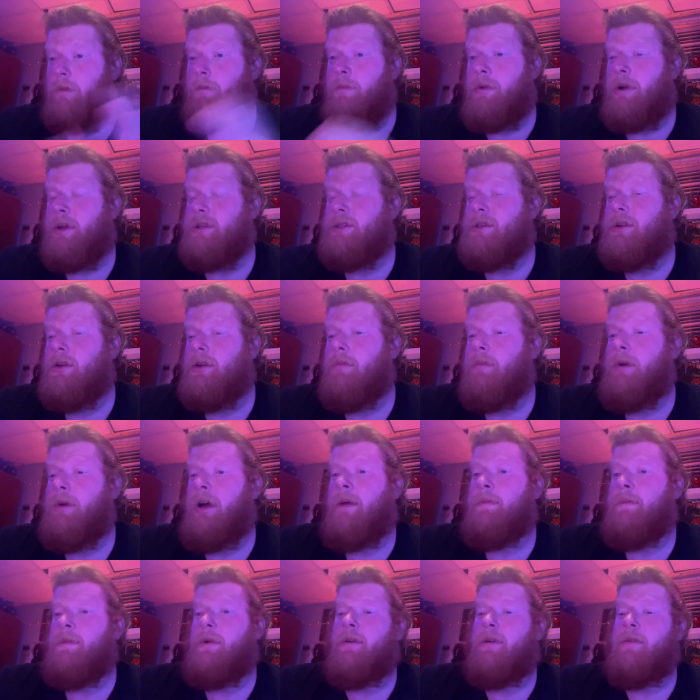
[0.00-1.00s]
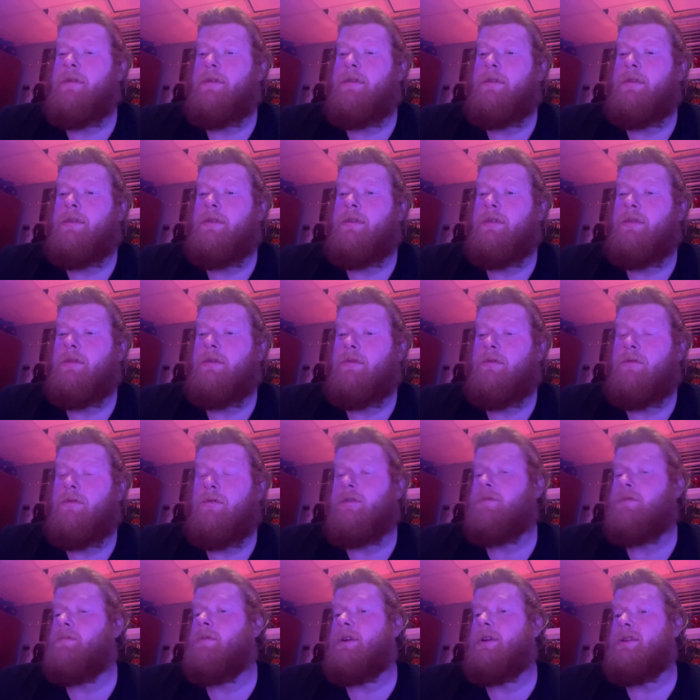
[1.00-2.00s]
President Obama
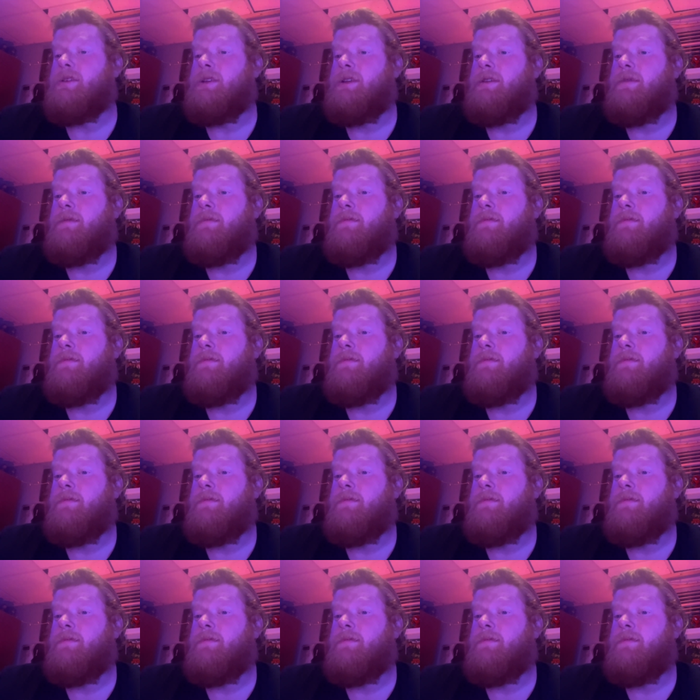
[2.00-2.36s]
was president.